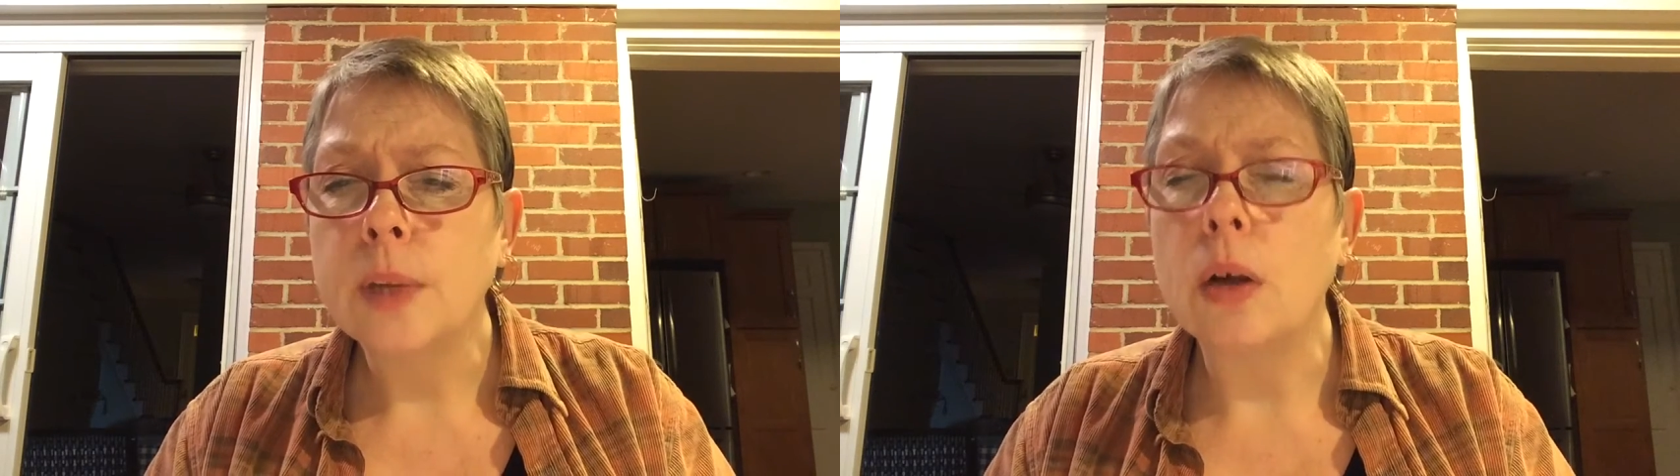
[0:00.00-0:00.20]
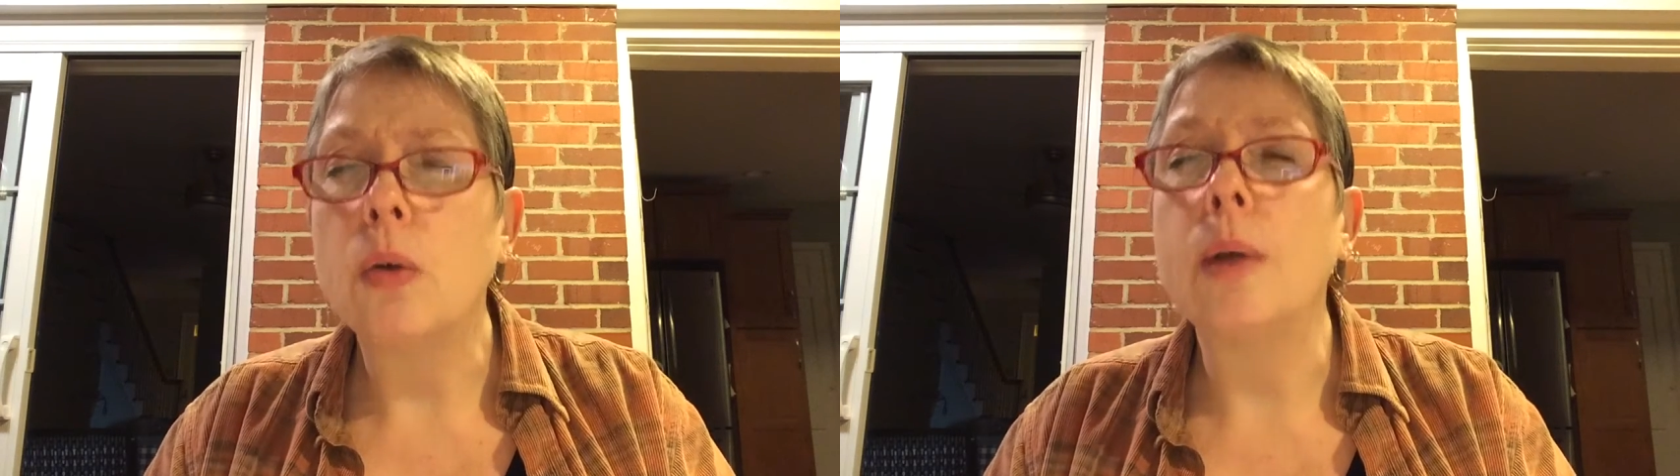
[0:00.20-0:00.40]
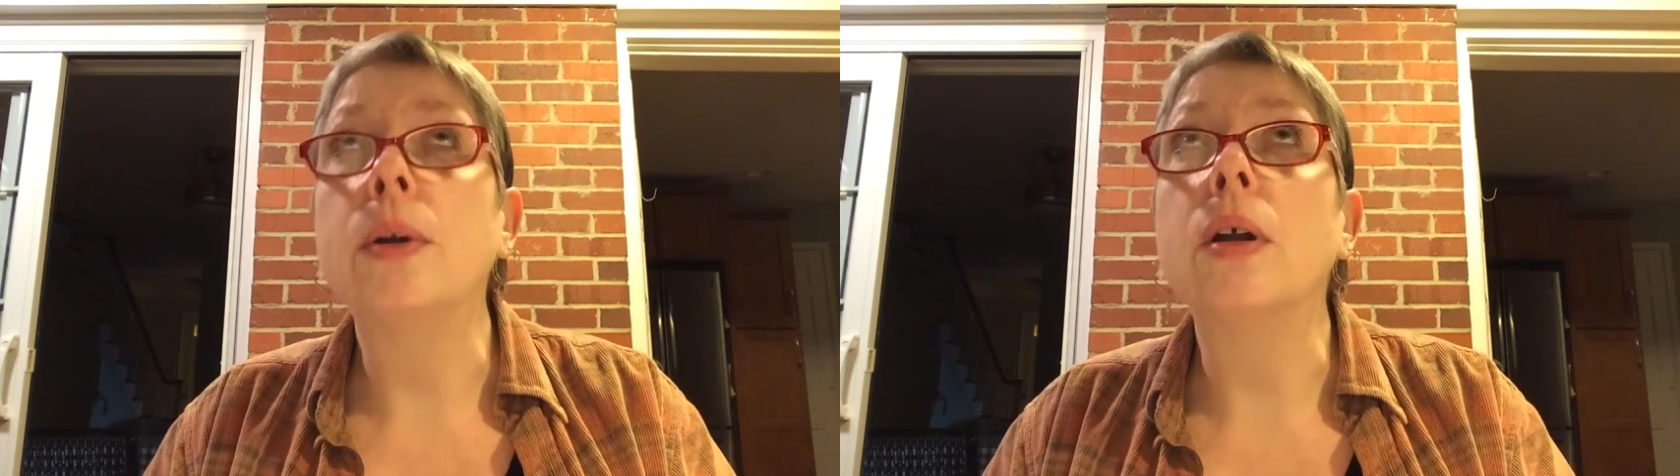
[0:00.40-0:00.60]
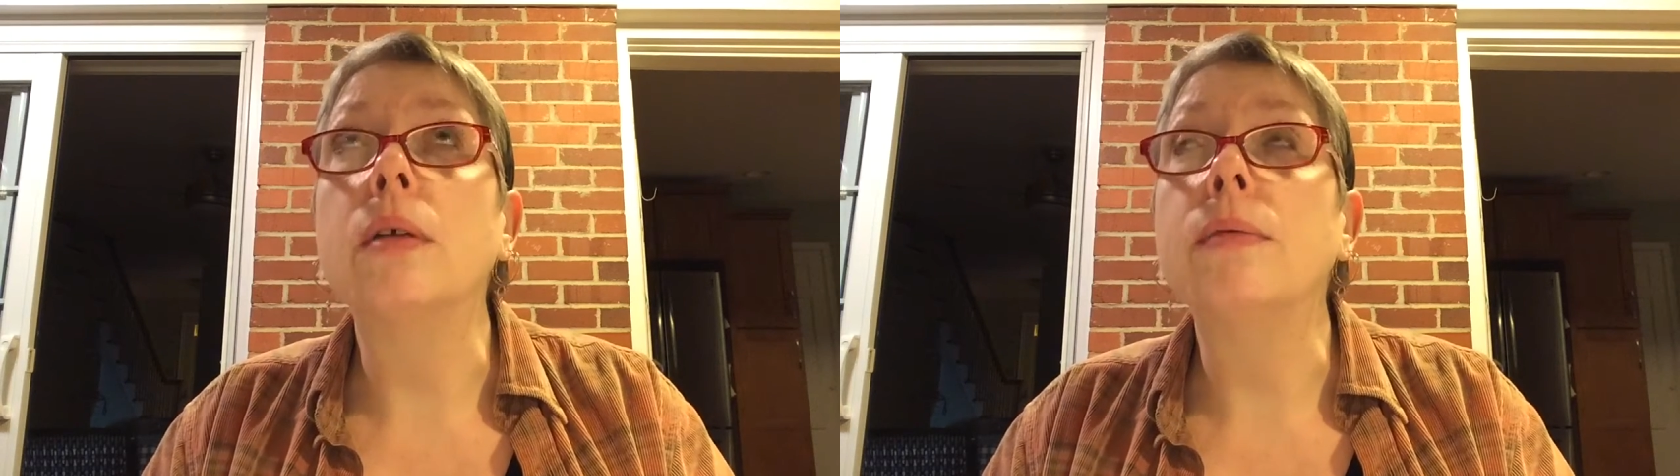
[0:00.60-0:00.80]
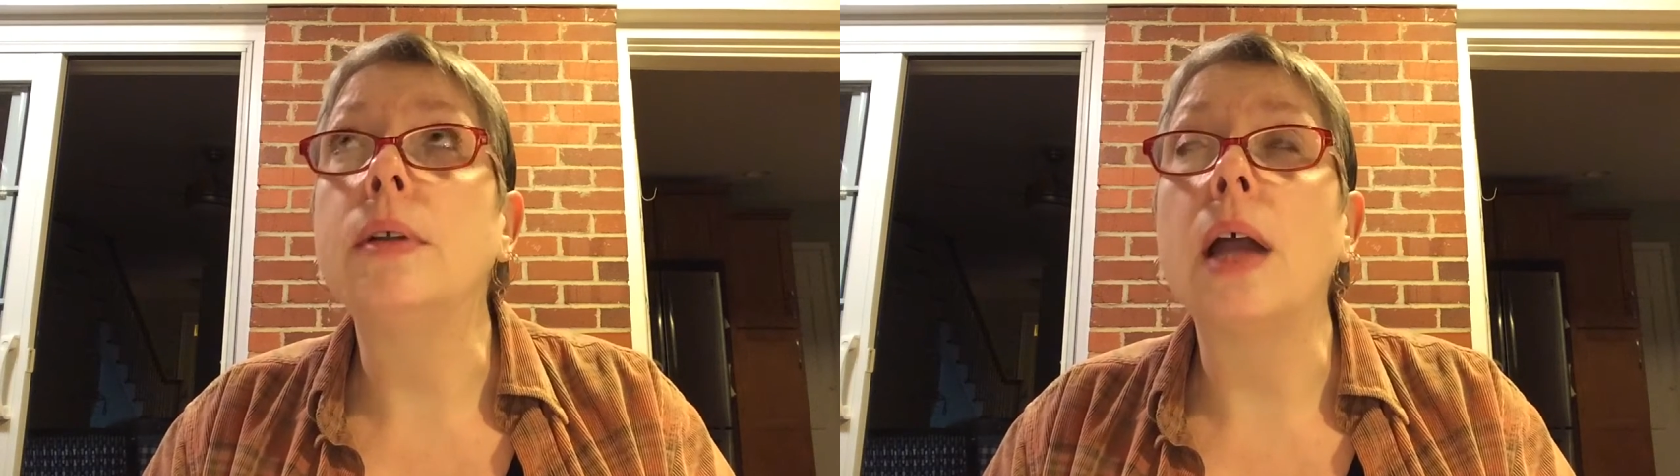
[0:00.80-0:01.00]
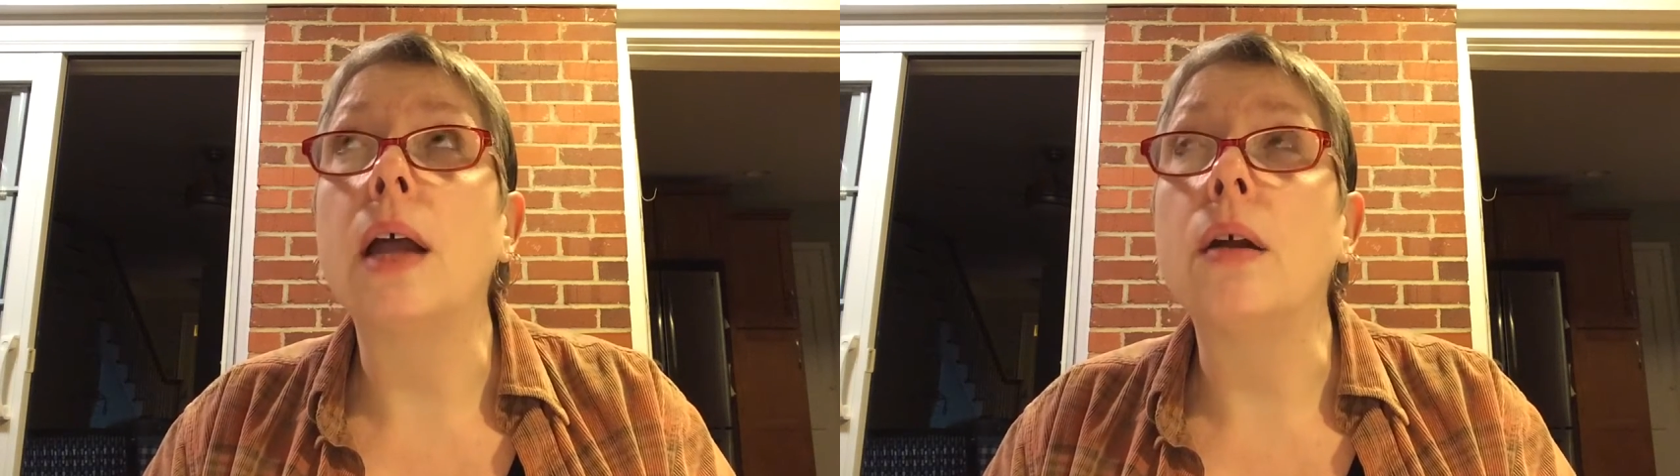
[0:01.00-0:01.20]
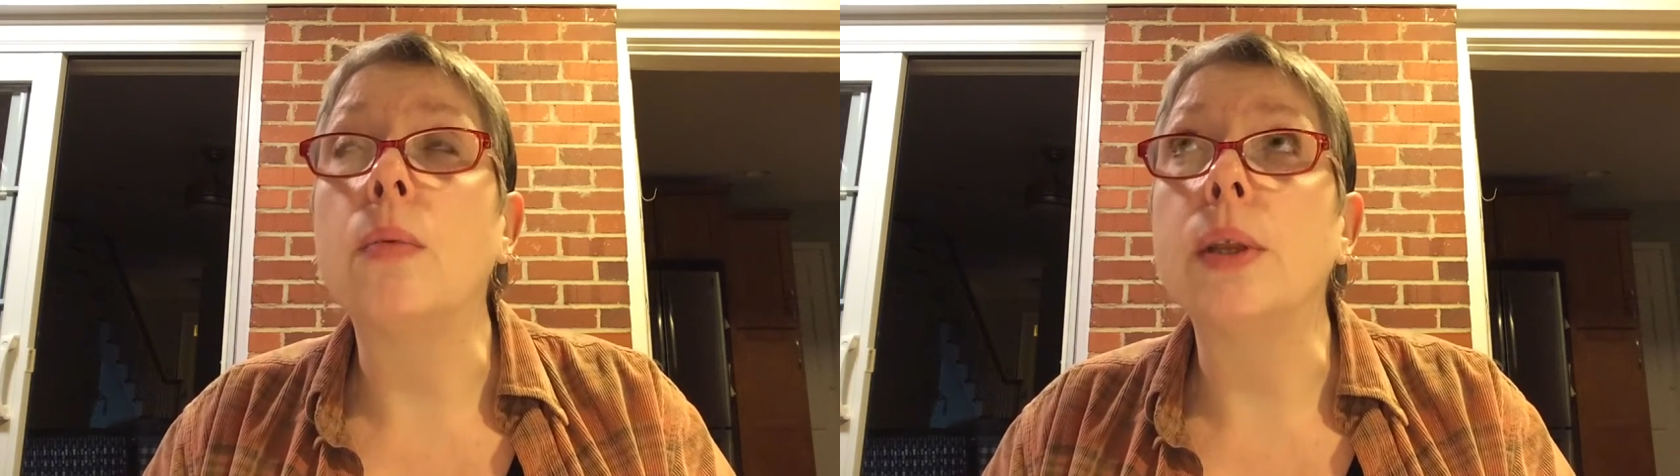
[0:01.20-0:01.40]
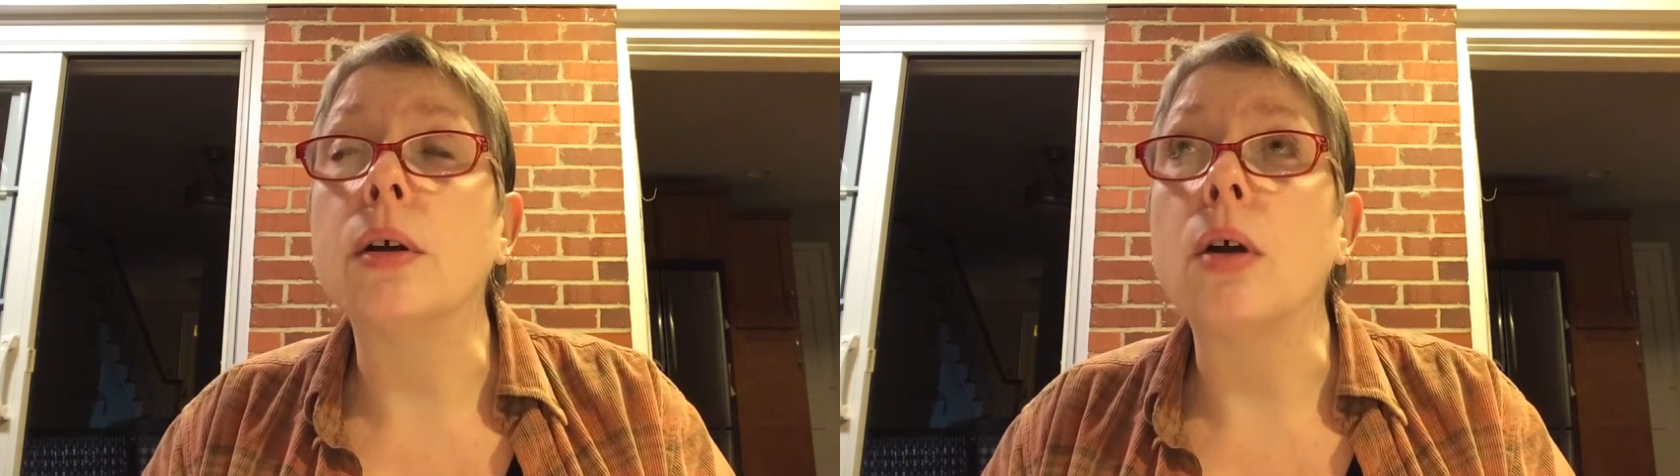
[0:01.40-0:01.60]
oh, I'm gonna not know
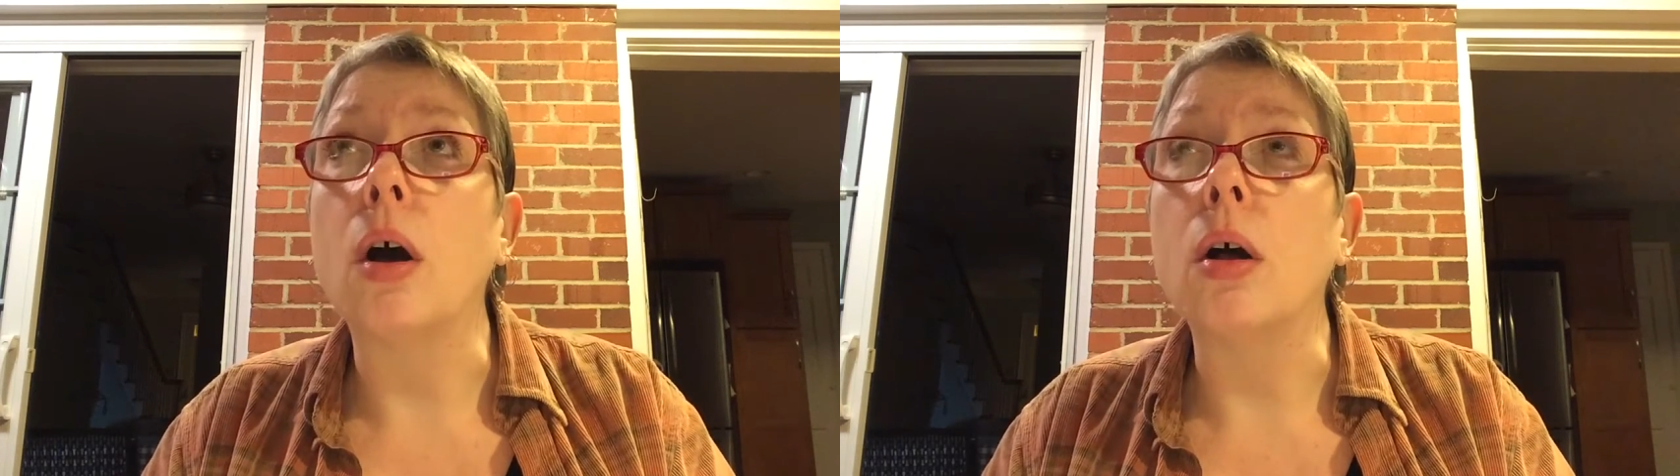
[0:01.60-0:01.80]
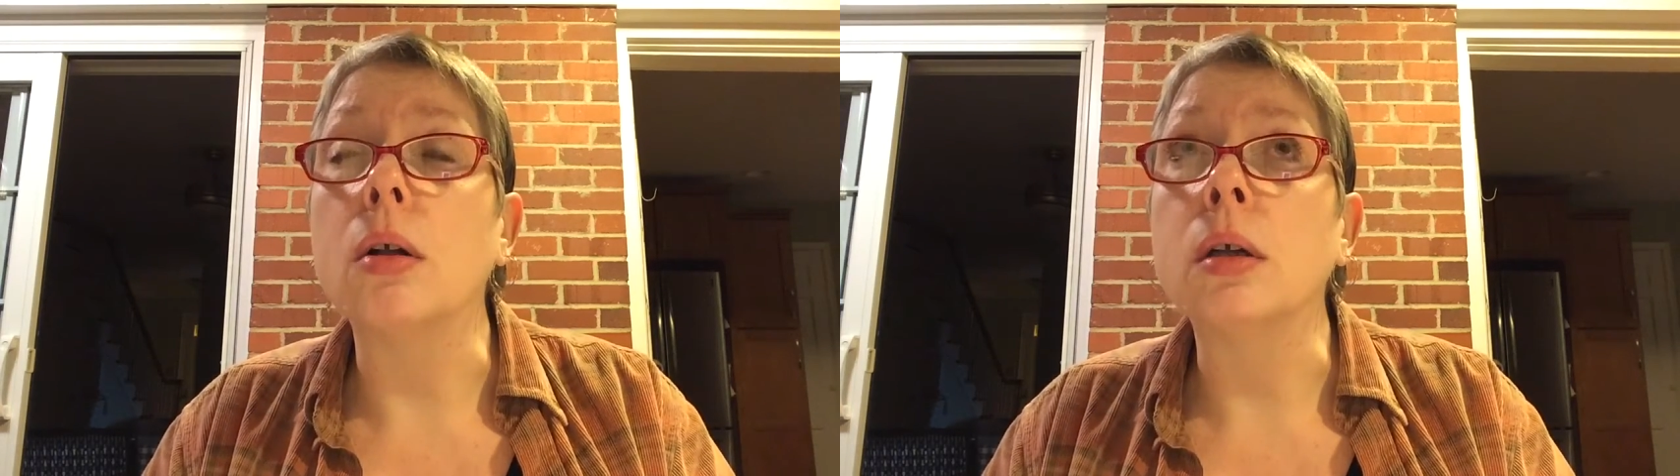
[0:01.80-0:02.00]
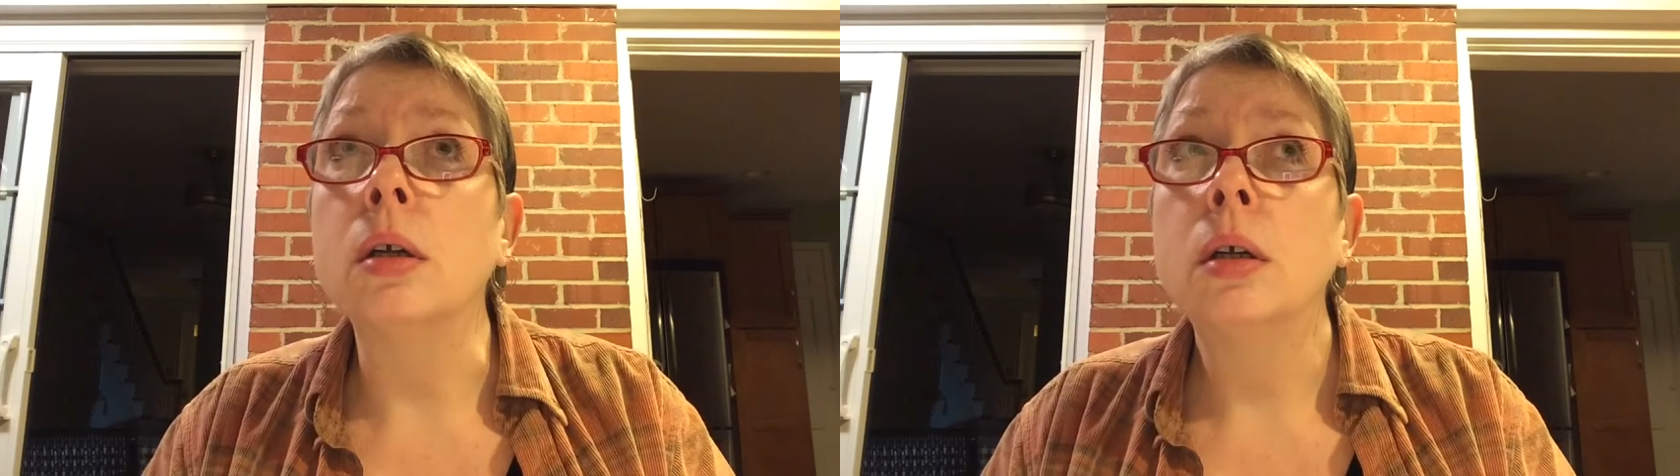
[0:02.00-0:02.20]
what they're called.